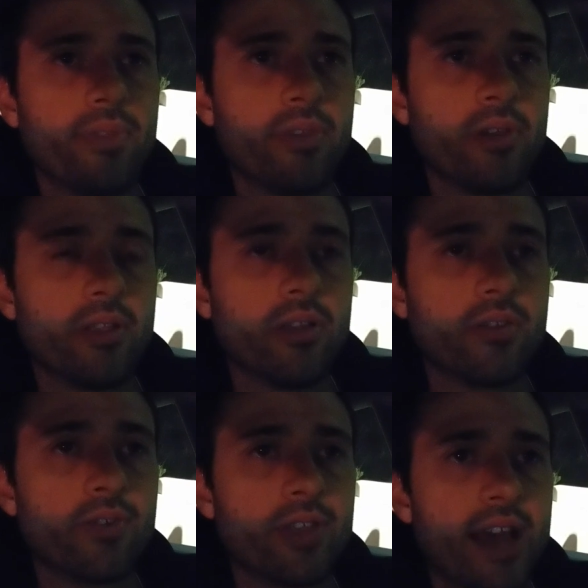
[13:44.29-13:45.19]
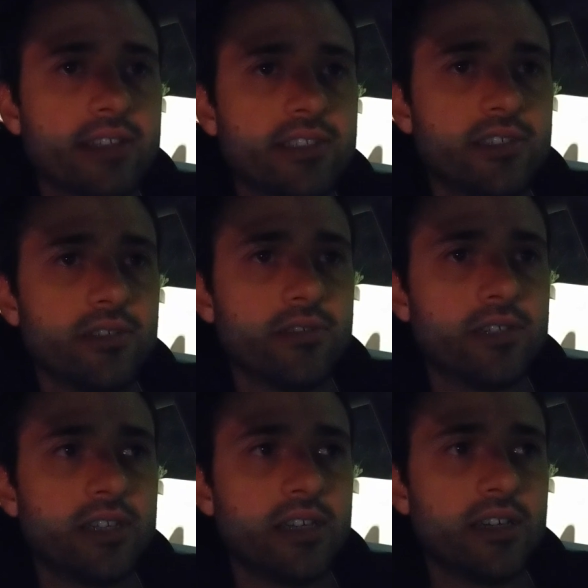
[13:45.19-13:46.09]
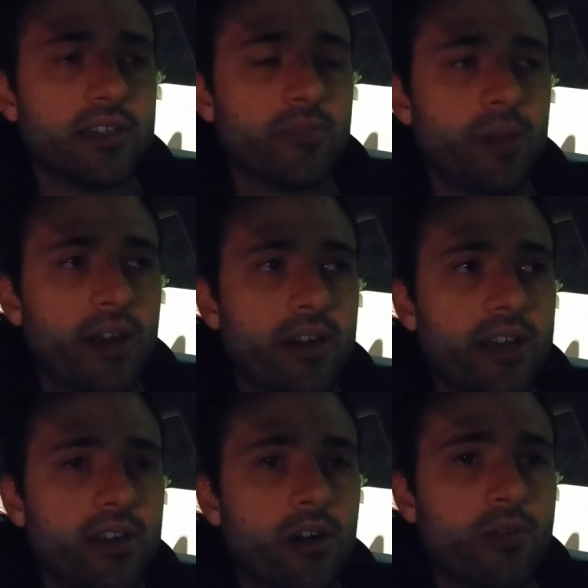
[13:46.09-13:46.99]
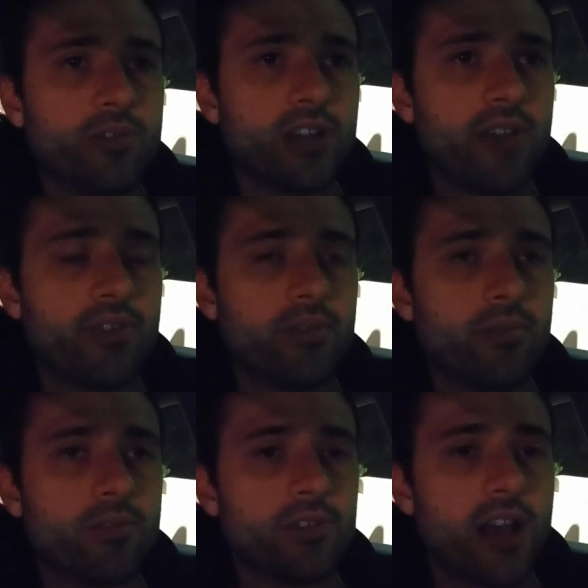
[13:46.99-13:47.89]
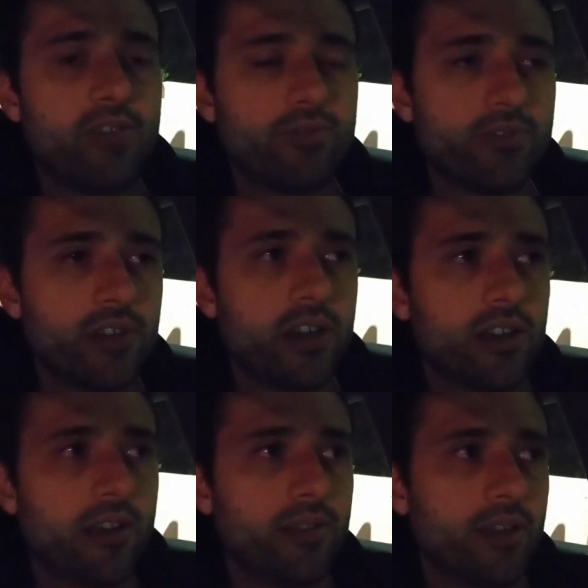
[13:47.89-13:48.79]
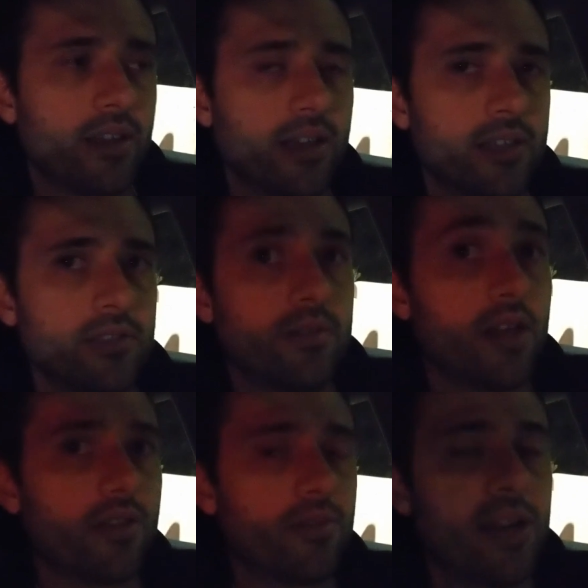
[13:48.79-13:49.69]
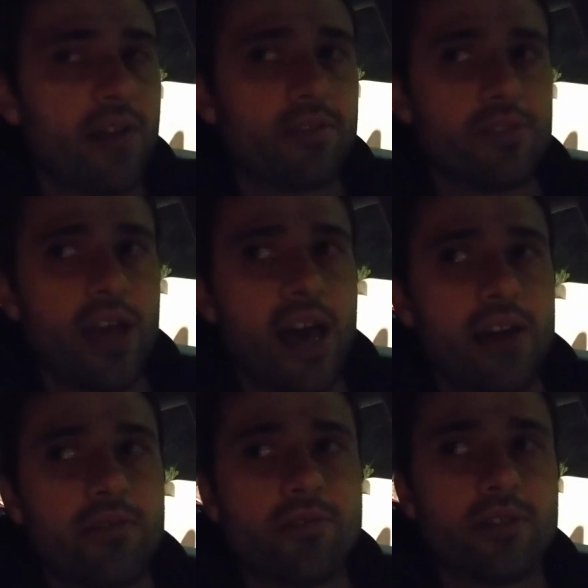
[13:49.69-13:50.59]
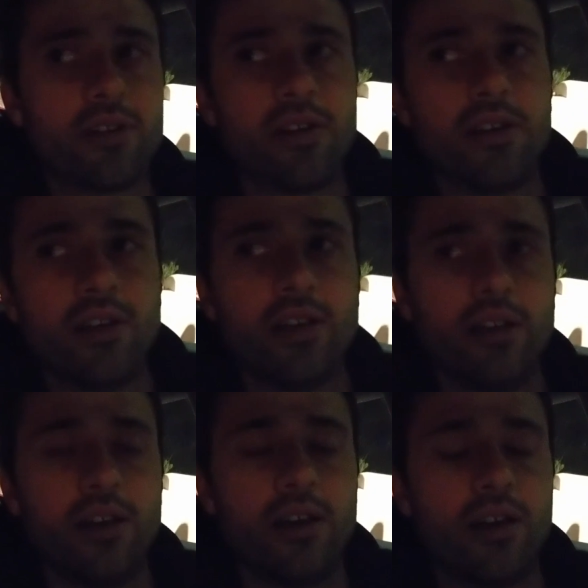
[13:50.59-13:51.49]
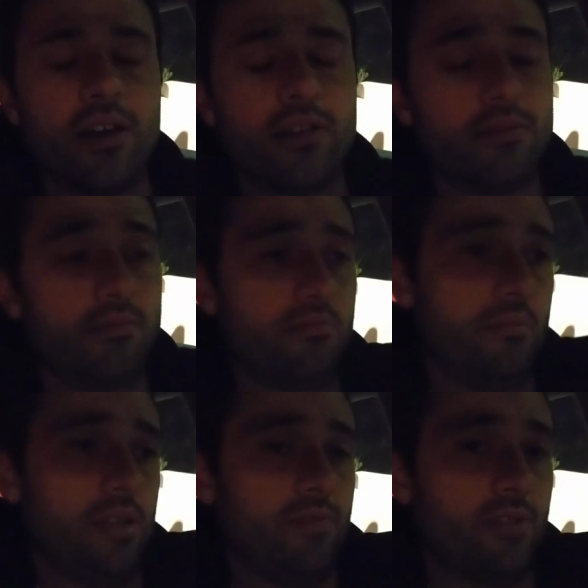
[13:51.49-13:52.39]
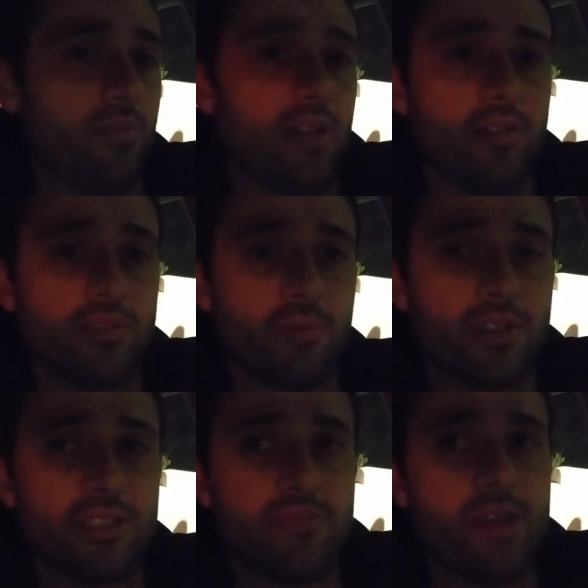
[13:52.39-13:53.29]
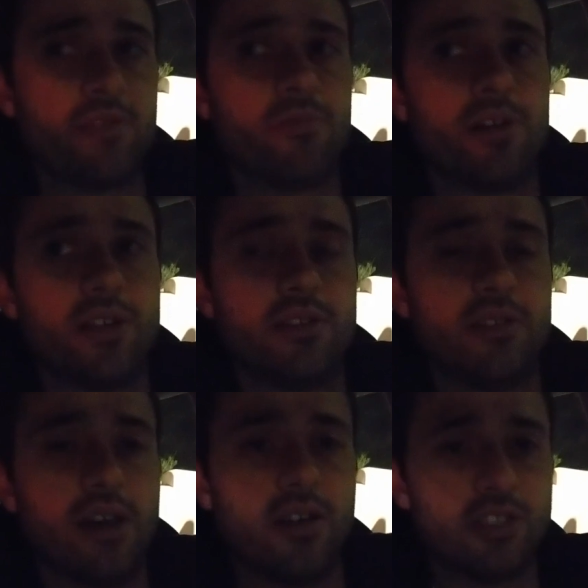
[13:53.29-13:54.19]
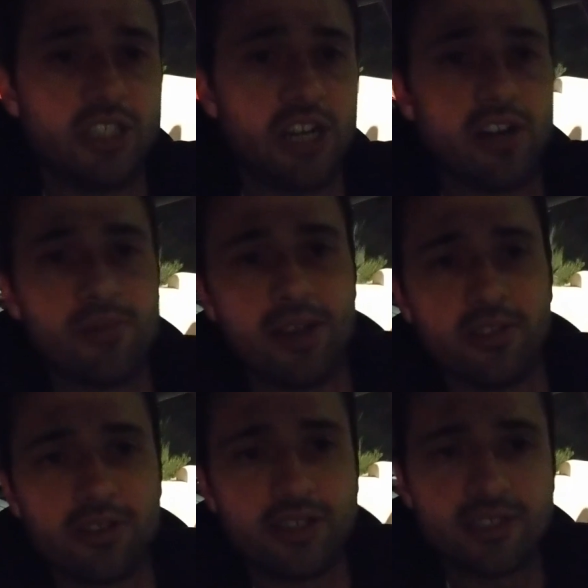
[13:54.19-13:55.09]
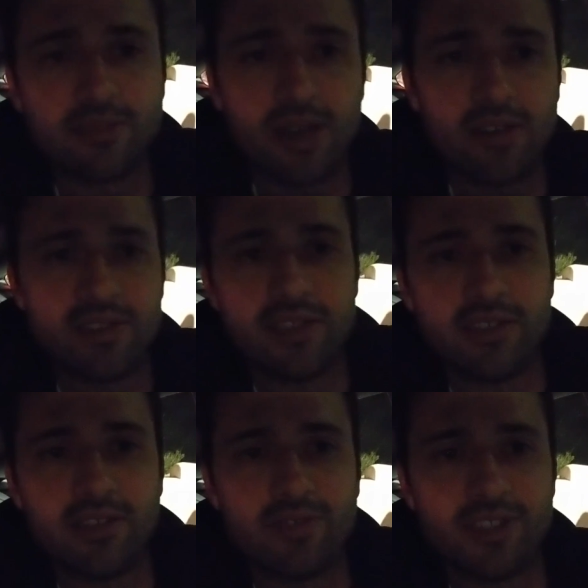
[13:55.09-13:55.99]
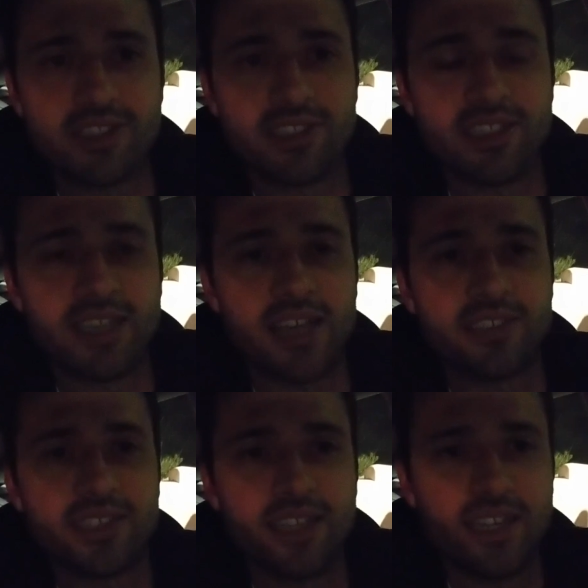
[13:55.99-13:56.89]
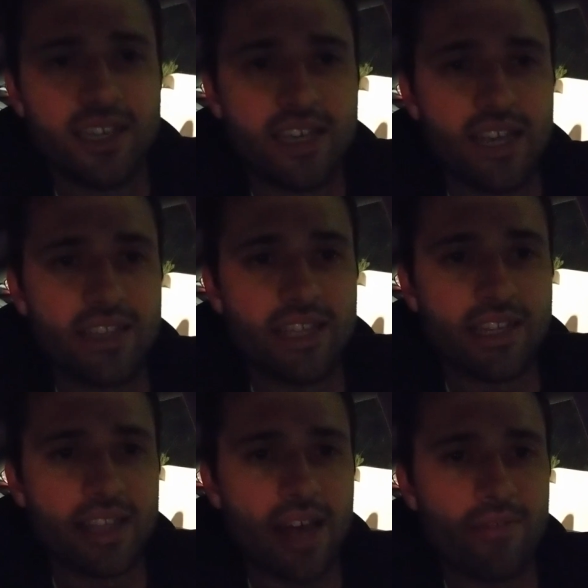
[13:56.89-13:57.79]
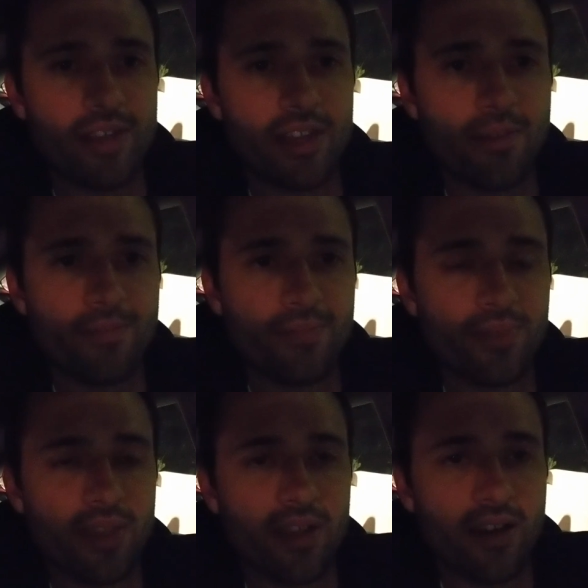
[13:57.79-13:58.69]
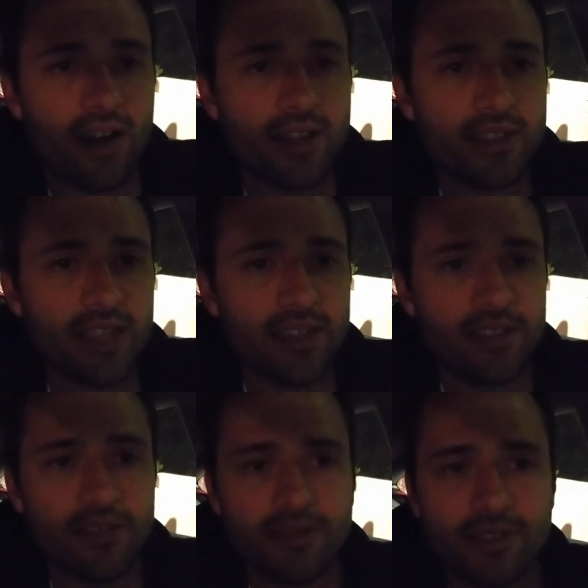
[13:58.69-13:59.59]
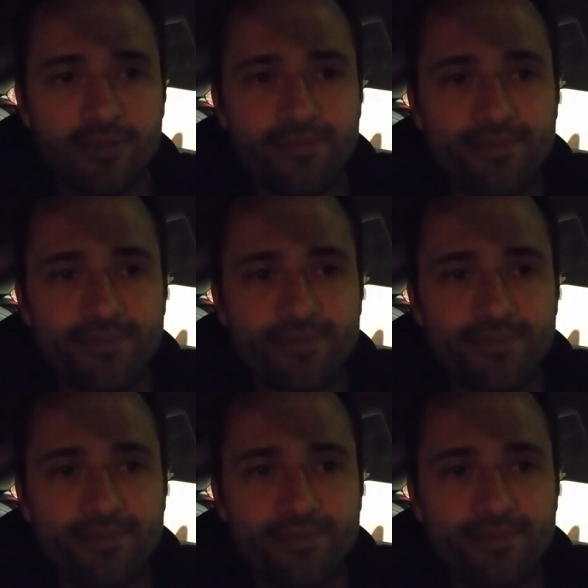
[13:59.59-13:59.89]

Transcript: you can look for that soon, comparing an all-wheel drive and rear-wheel drive. I think I can do another one after that, or if someone else wants to make one, I'll share my learnings about the efficiency test at the end of that video. Alright, stay tuned.